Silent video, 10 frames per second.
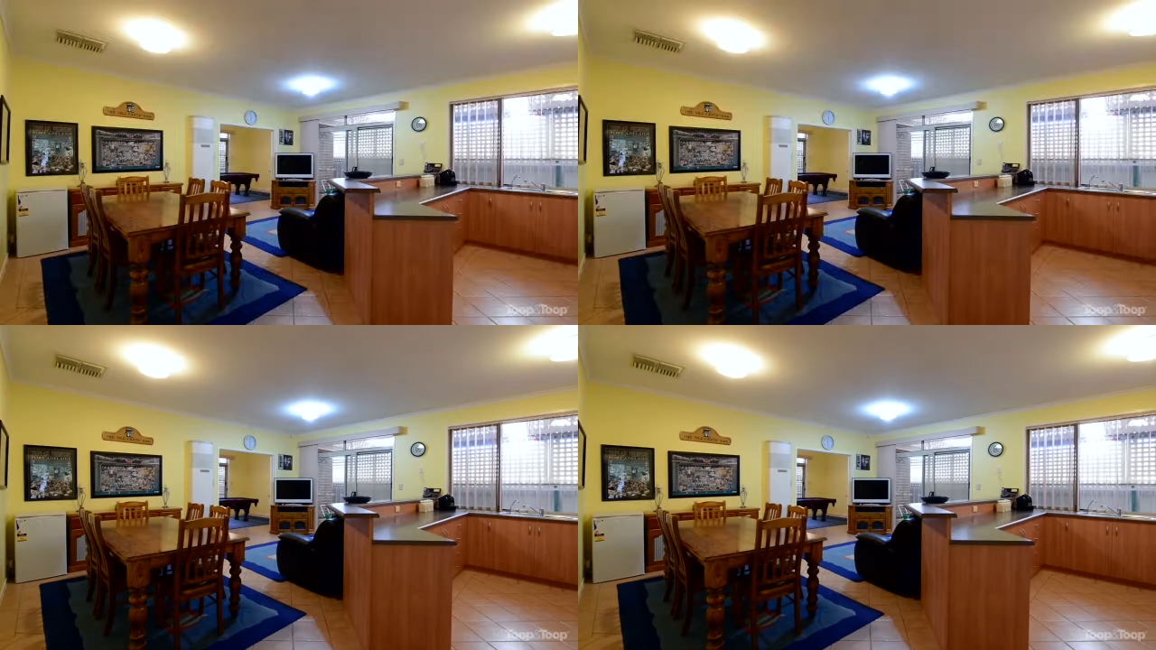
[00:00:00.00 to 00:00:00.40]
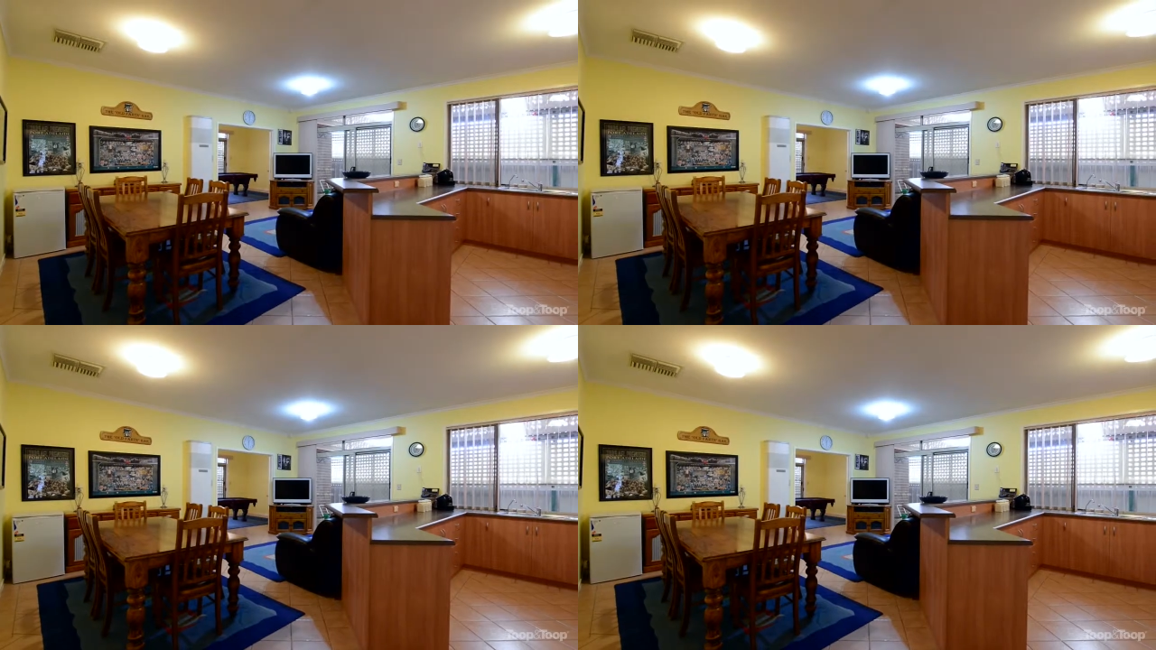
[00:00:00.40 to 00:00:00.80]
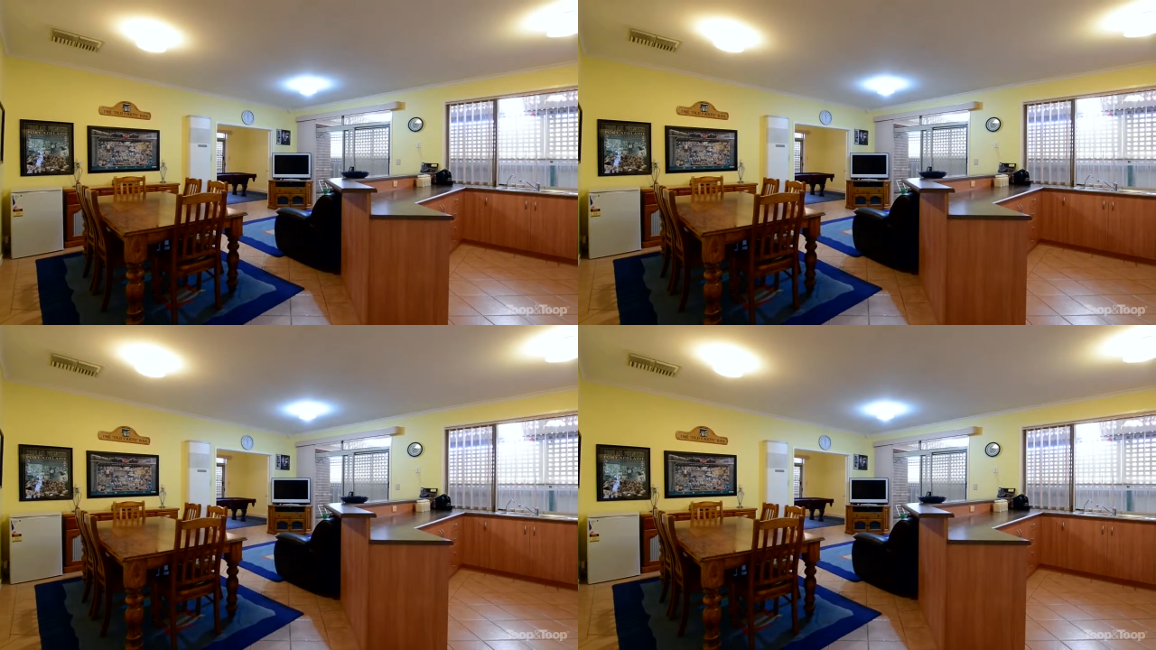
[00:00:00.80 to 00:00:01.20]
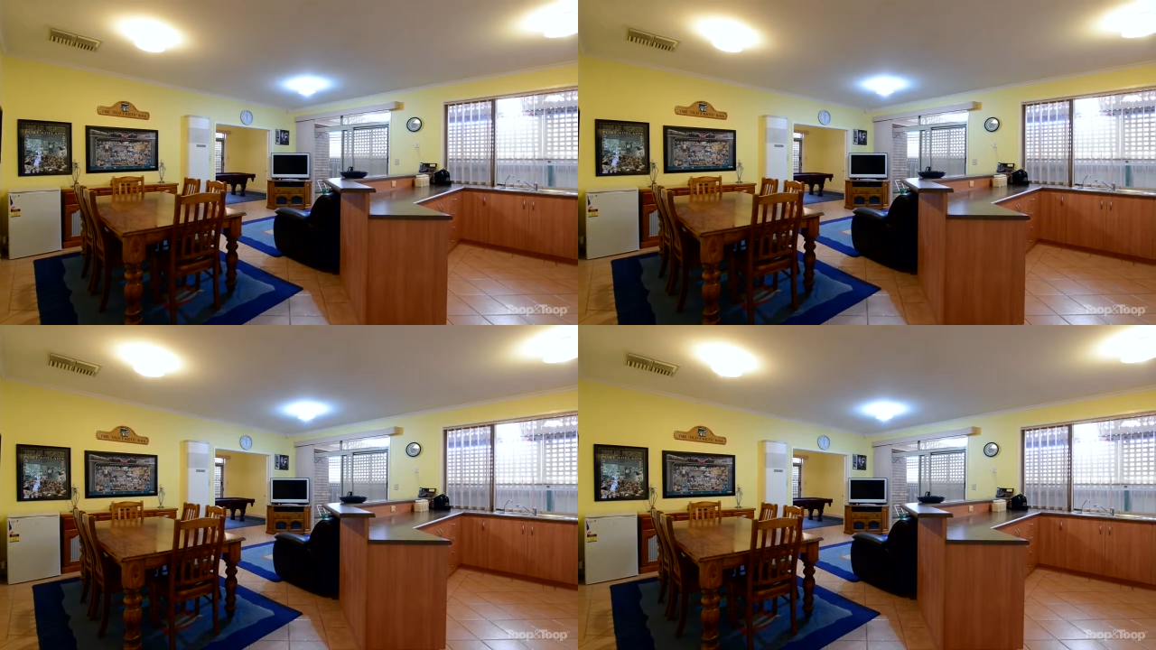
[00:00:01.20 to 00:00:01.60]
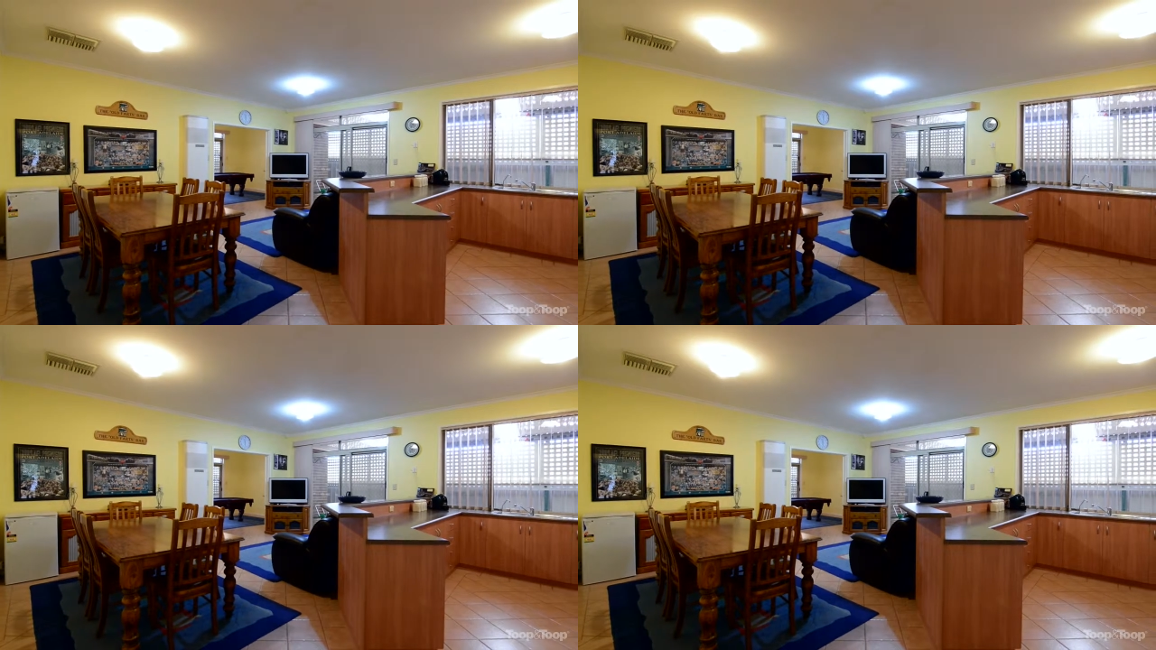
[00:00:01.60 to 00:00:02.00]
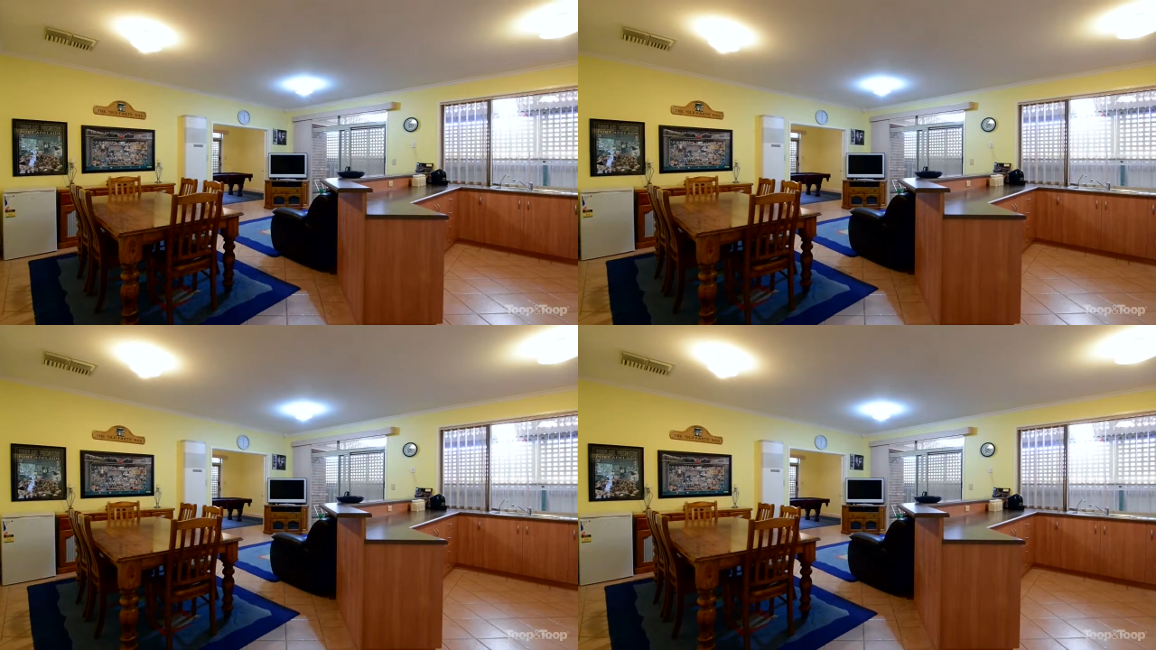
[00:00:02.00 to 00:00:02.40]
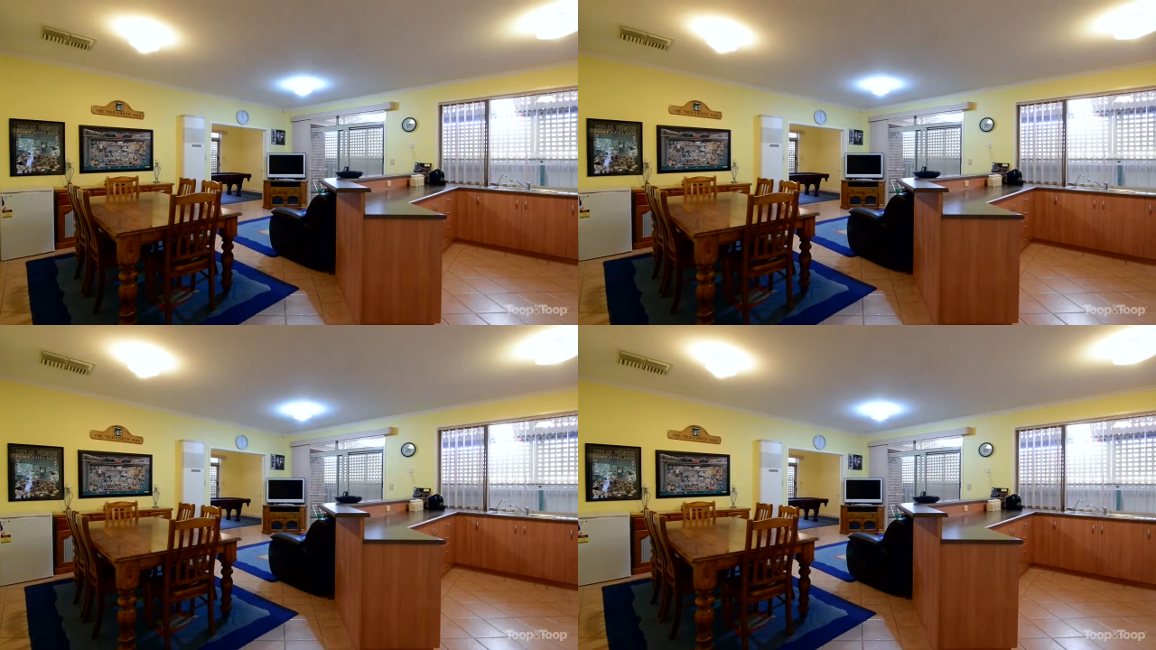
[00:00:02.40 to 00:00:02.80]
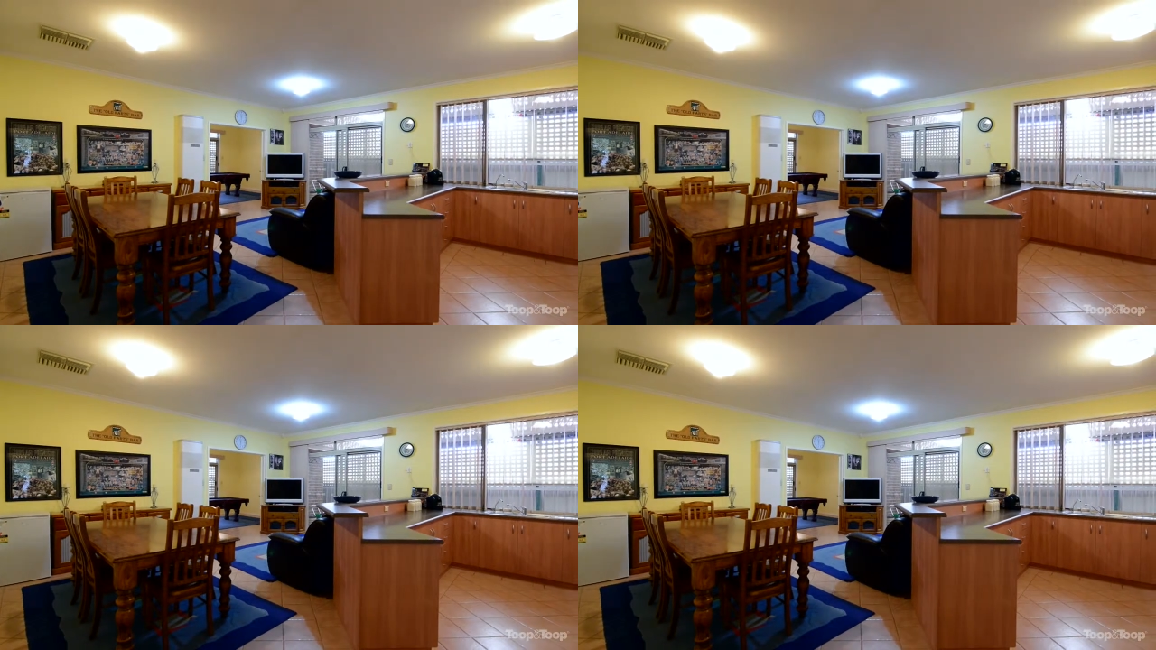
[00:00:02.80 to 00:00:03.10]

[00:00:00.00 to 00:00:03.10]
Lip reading: Nobody's mouth can be seen.